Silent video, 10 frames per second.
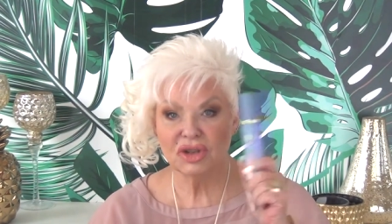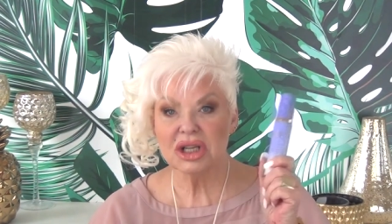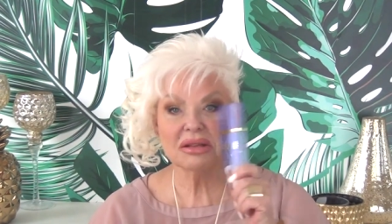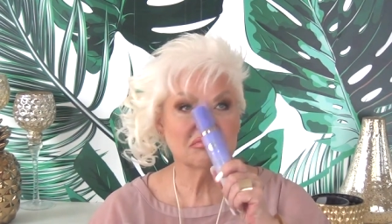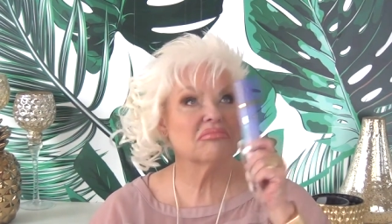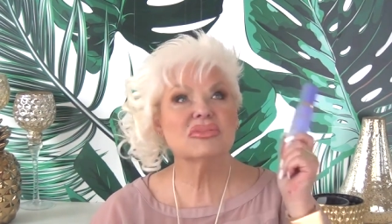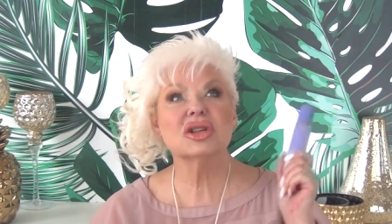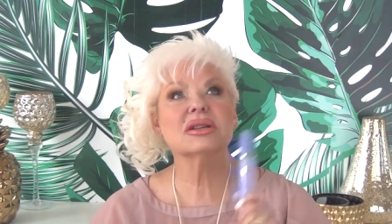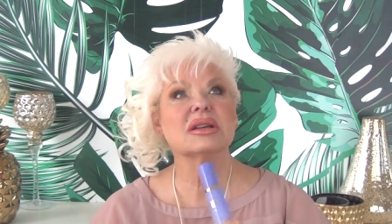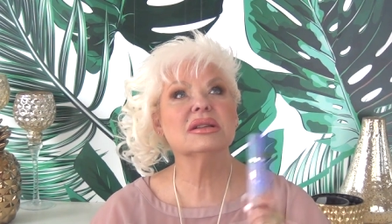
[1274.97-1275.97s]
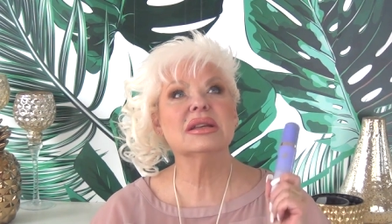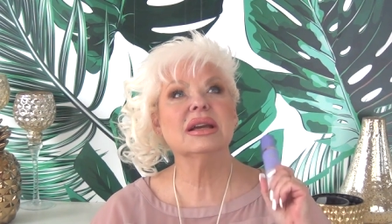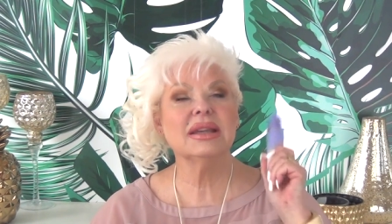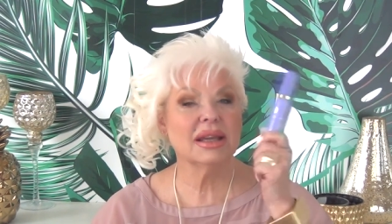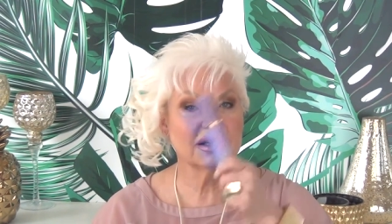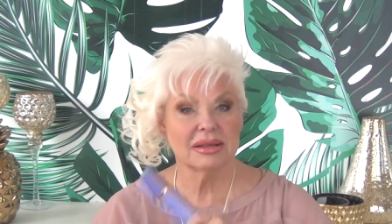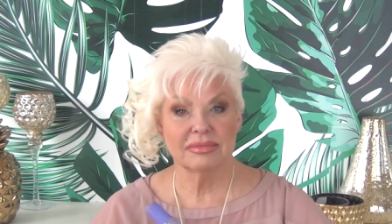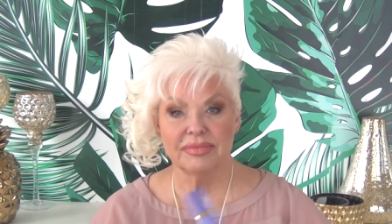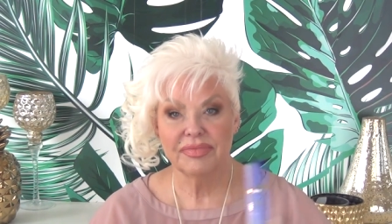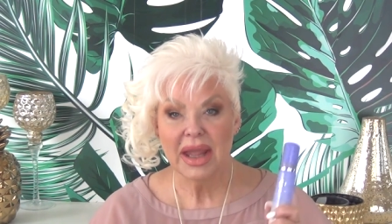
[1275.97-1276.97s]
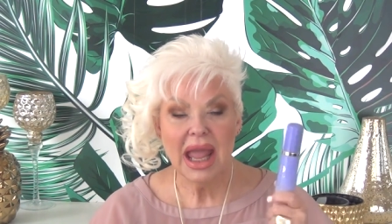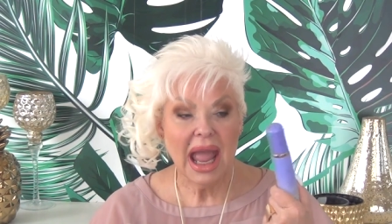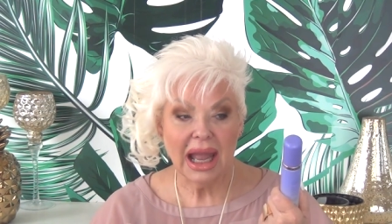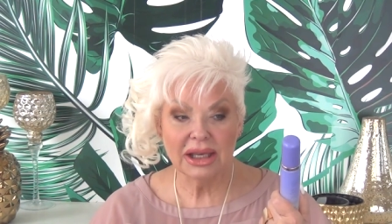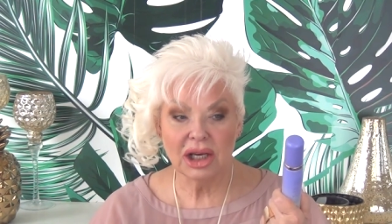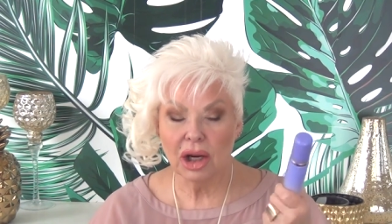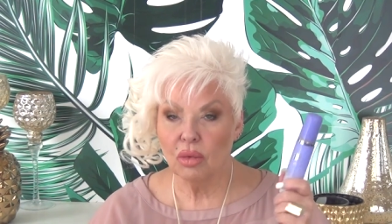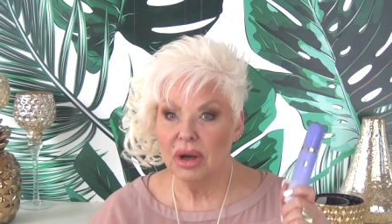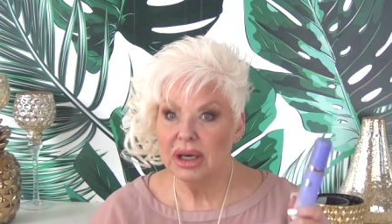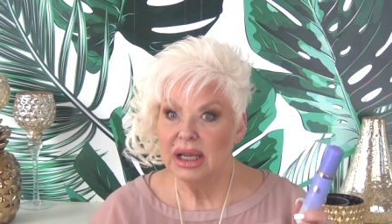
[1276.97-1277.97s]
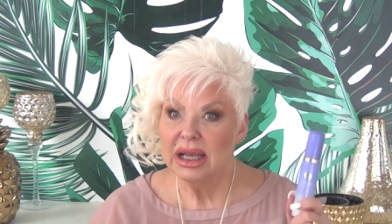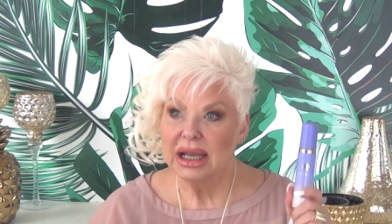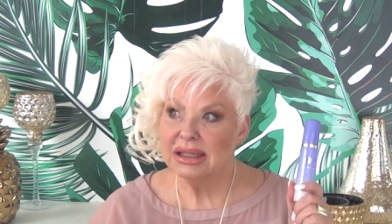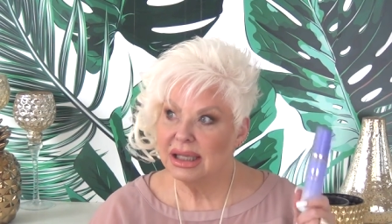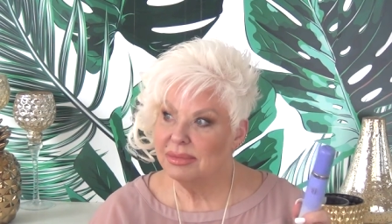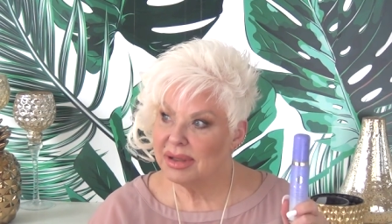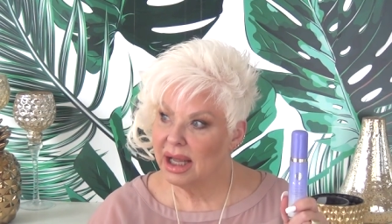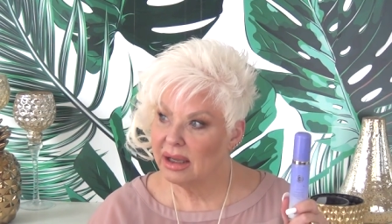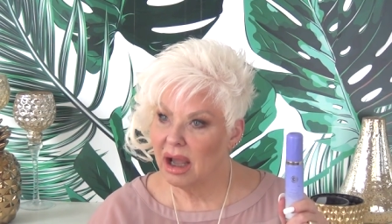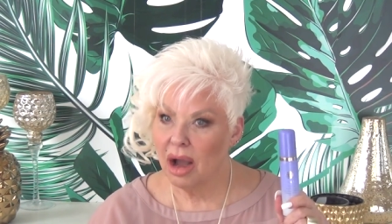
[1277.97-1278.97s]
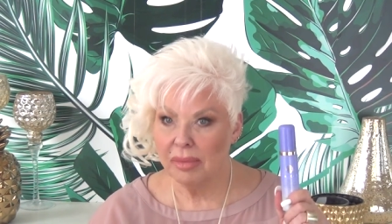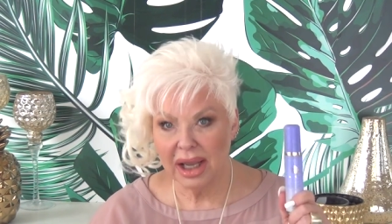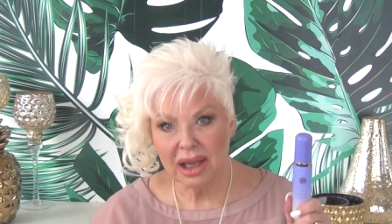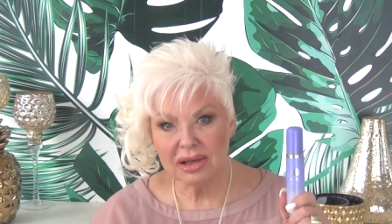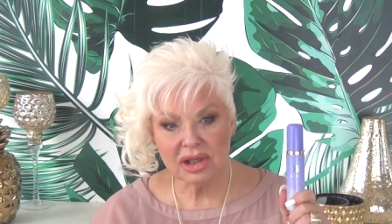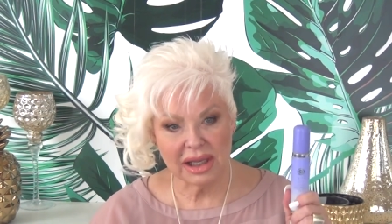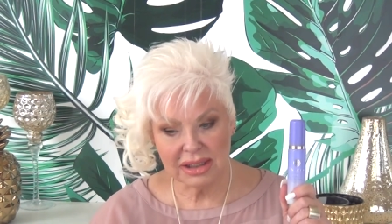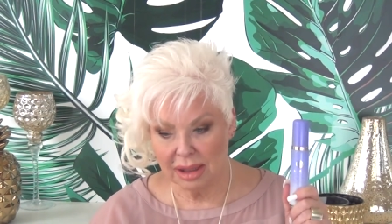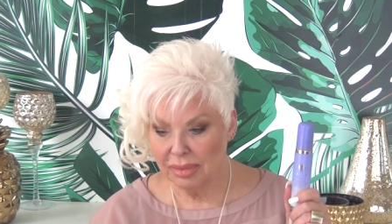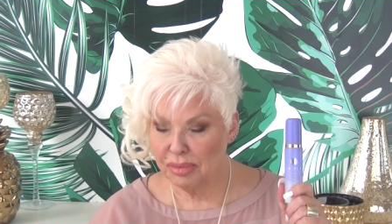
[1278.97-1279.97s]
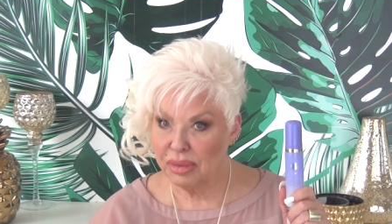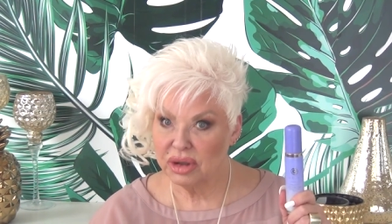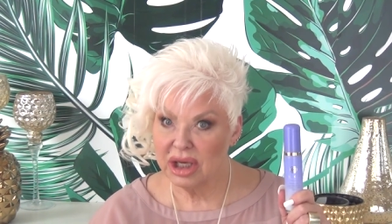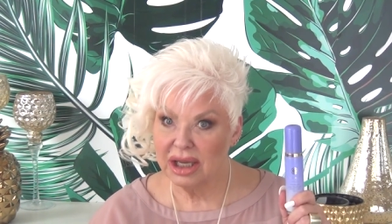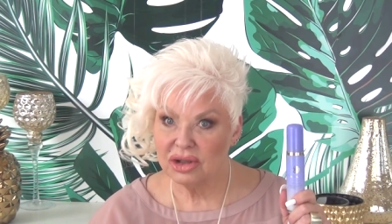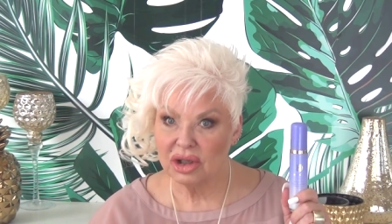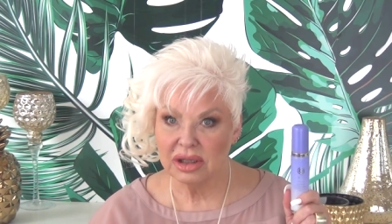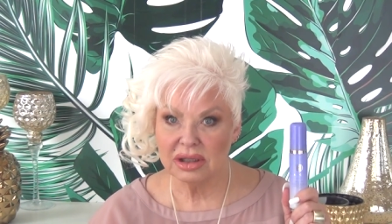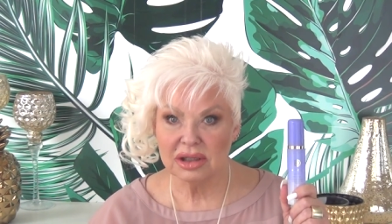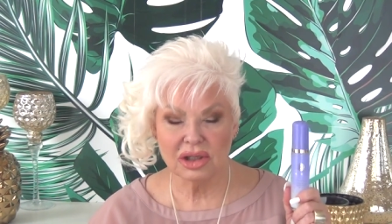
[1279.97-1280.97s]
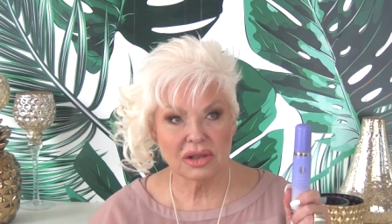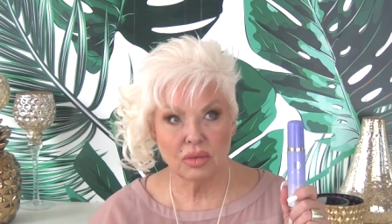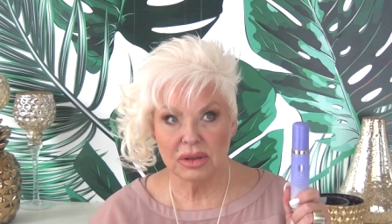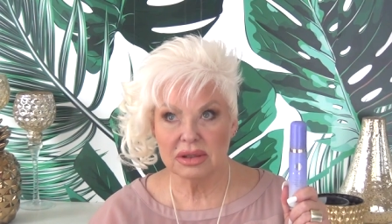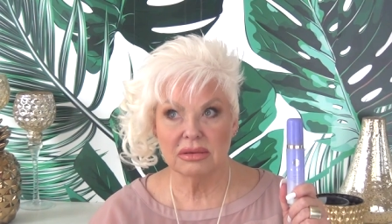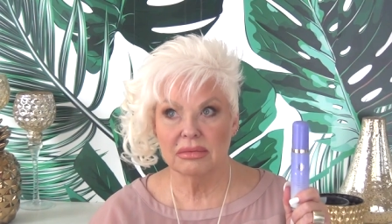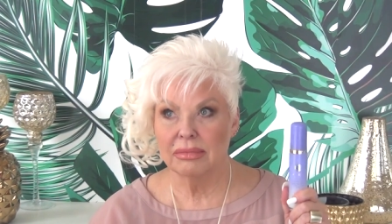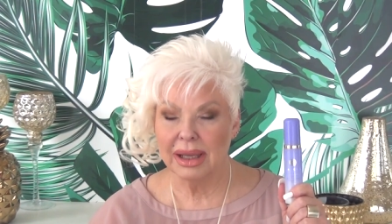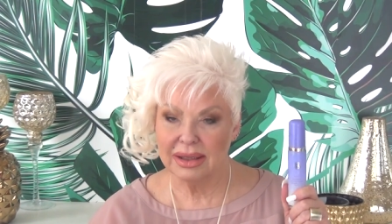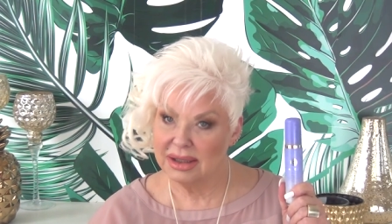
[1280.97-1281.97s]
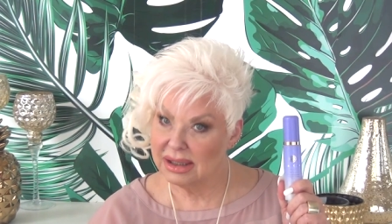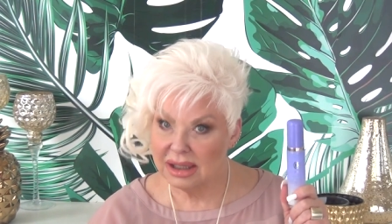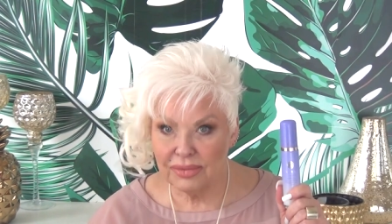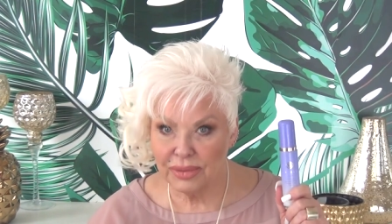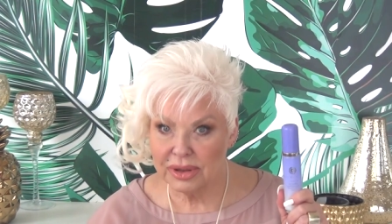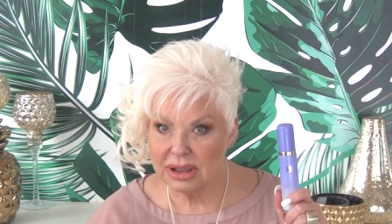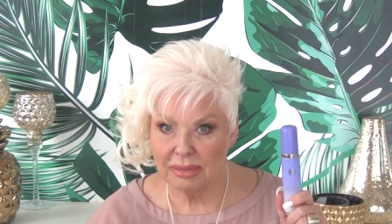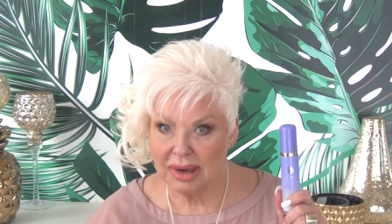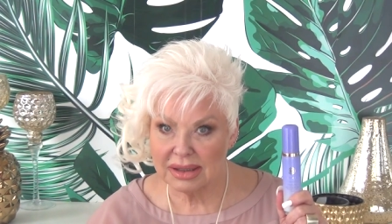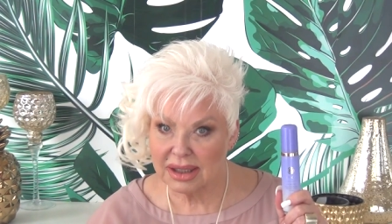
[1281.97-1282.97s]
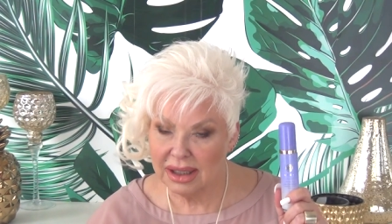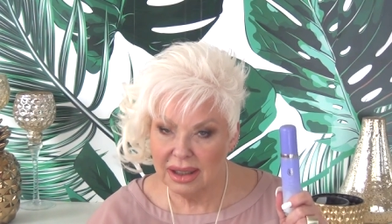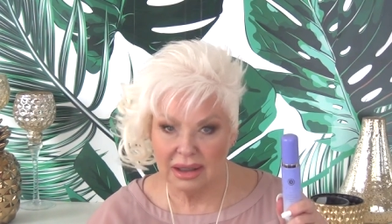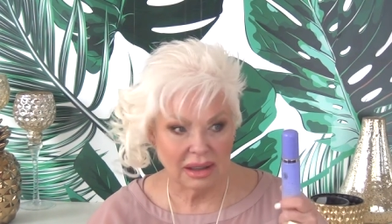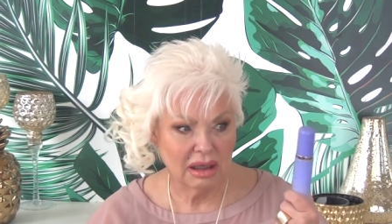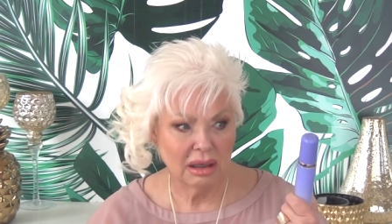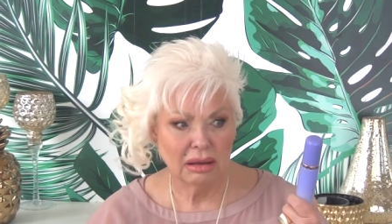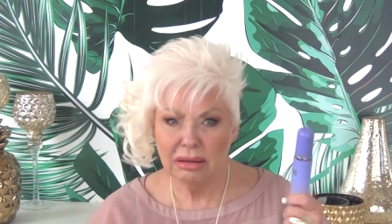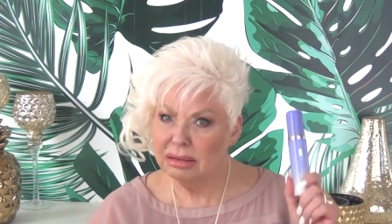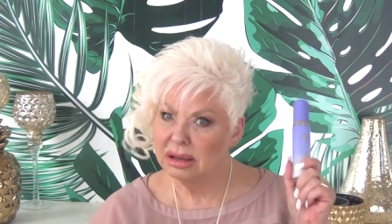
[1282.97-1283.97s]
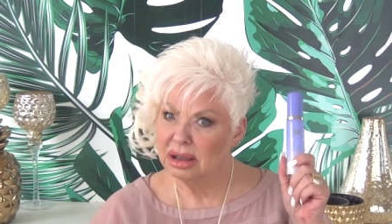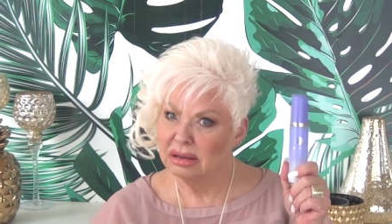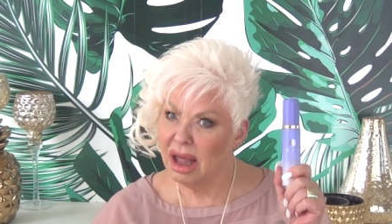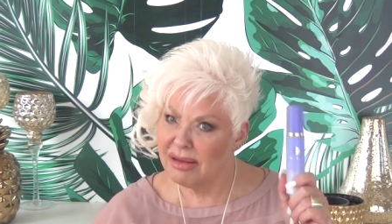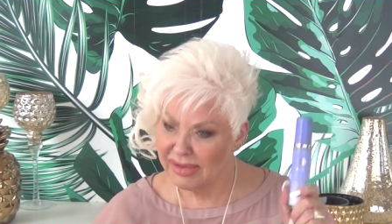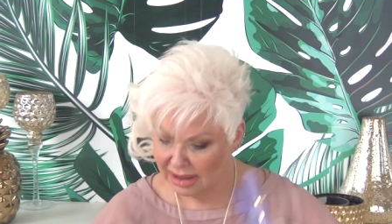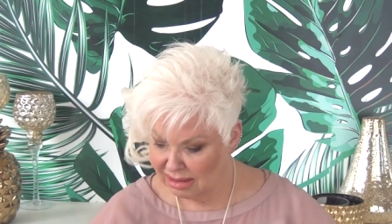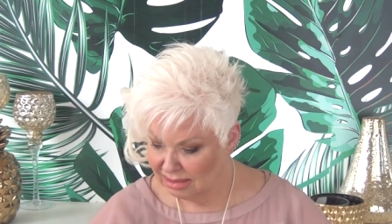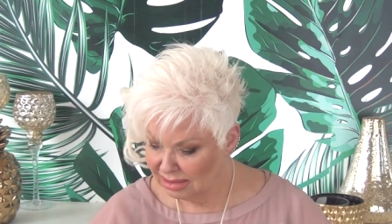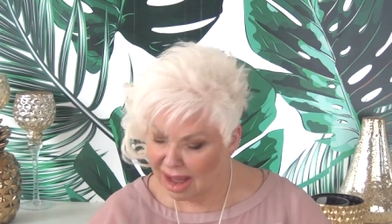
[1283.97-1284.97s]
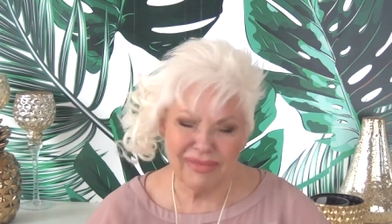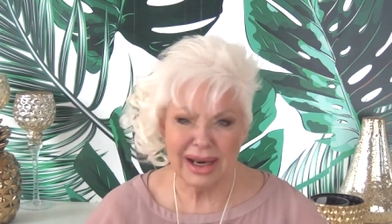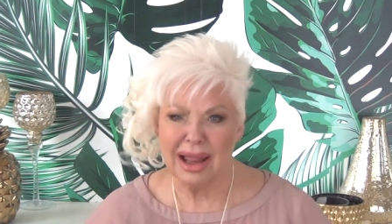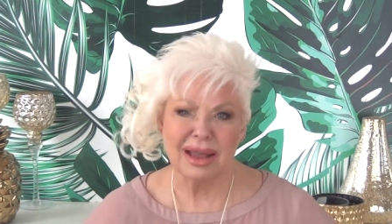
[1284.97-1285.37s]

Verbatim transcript: just just cuz I can. And you know what? It seems like, oh my gosh, that double protection is just what's making the difference in my skin. Oh, love it. Love it,